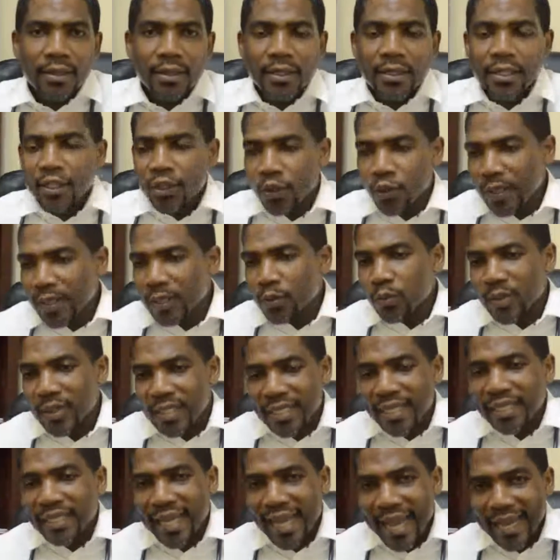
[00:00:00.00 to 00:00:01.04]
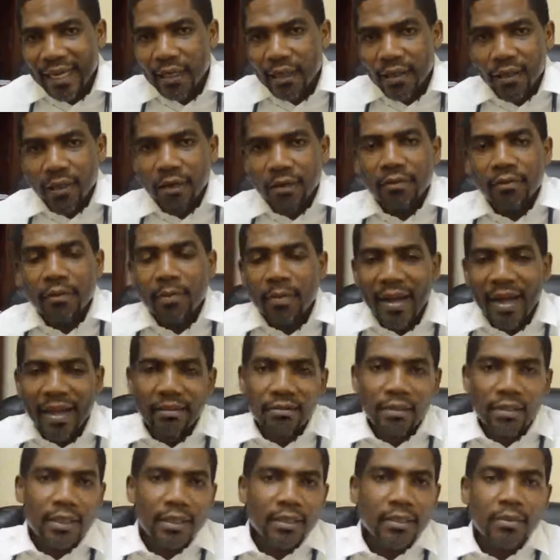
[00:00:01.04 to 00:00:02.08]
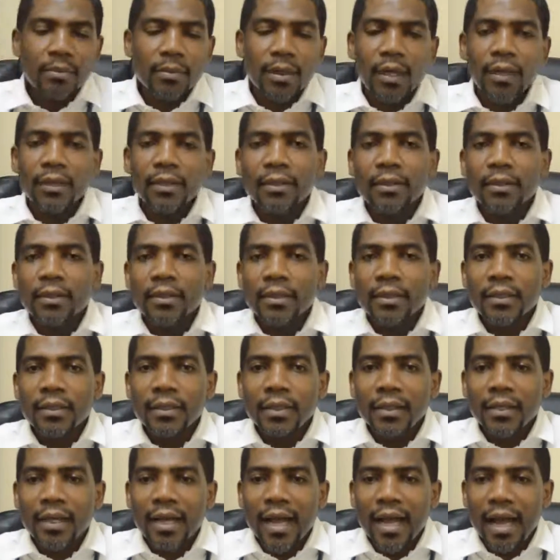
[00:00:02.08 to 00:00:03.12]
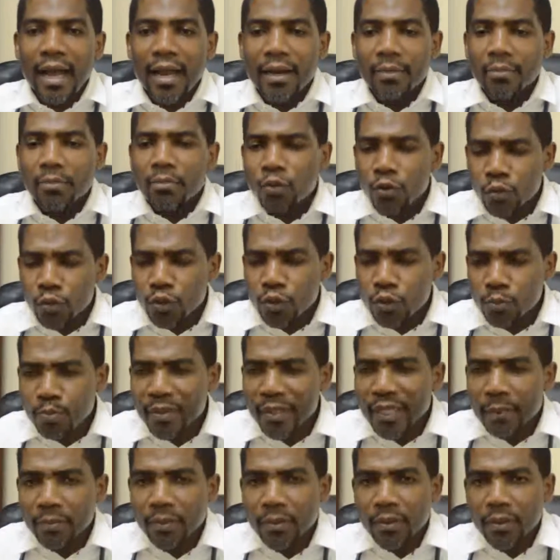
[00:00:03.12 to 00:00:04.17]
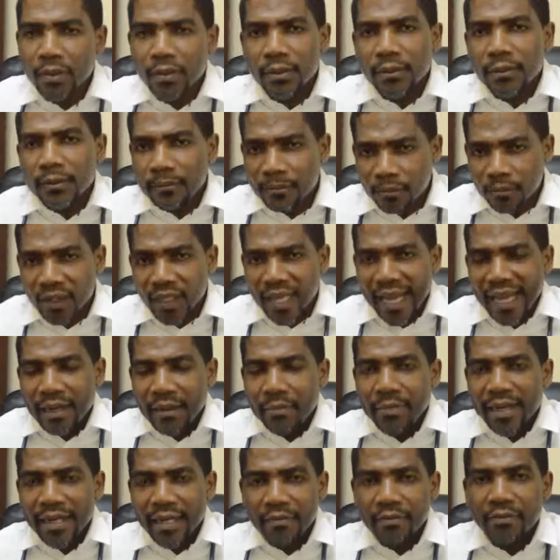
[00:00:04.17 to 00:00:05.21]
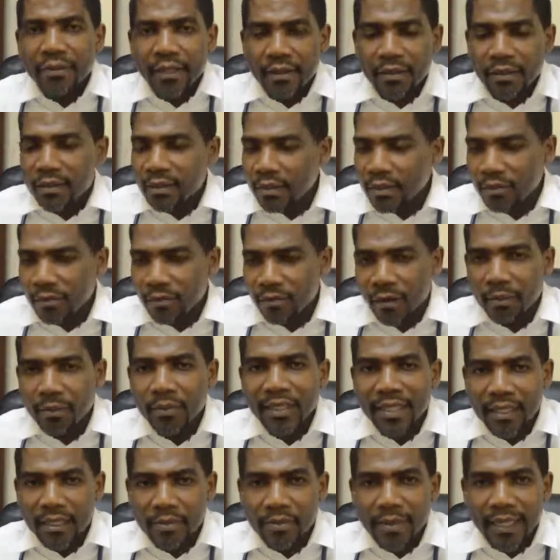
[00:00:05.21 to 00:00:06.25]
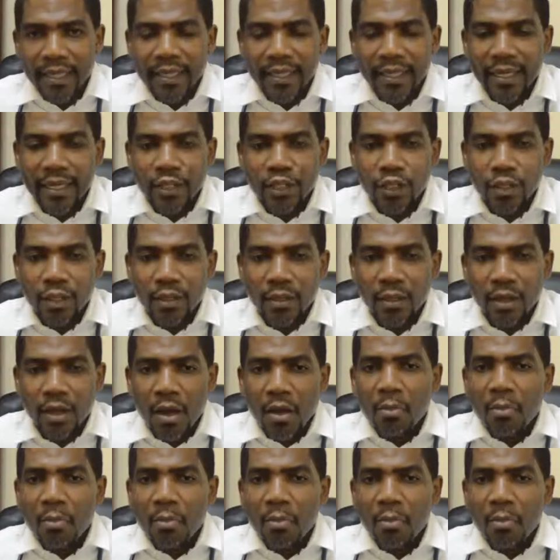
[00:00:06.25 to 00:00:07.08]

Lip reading: In the US, we say Tylenol, paracetamol, and most people can benefit from these medications.